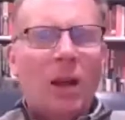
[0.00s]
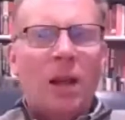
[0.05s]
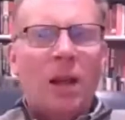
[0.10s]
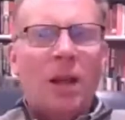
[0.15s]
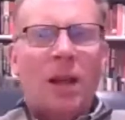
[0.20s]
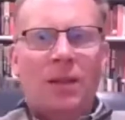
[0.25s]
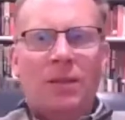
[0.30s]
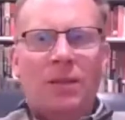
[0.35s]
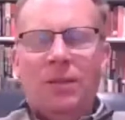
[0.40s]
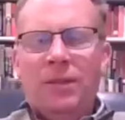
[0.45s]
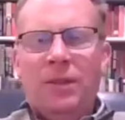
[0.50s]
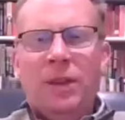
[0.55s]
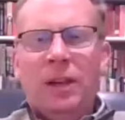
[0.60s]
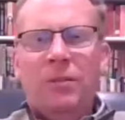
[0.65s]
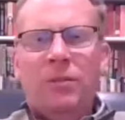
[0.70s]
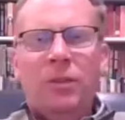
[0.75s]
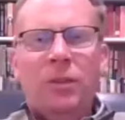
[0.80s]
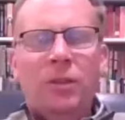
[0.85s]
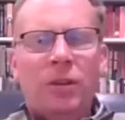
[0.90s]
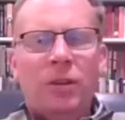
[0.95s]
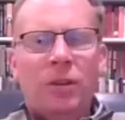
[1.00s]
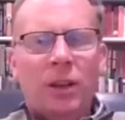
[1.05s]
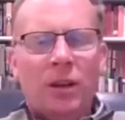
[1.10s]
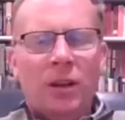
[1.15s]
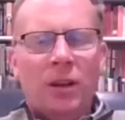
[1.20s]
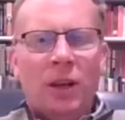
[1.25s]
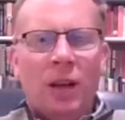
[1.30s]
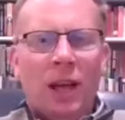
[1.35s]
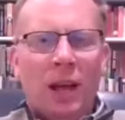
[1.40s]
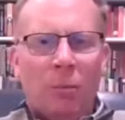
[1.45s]
I'd say certainly you
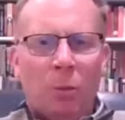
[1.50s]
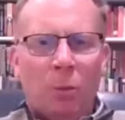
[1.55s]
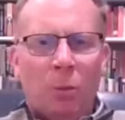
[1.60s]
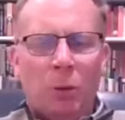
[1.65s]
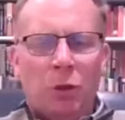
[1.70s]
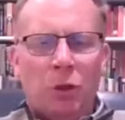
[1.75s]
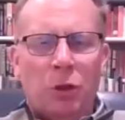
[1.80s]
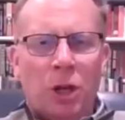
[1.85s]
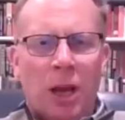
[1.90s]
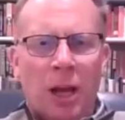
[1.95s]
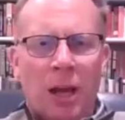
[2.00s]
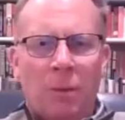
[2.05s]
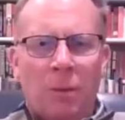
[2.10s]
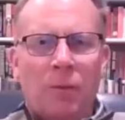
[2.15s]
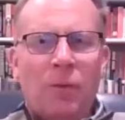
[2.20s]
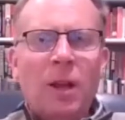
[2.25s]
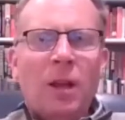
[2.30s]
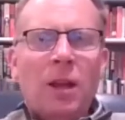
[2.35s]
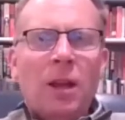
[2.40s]
did an admirable job.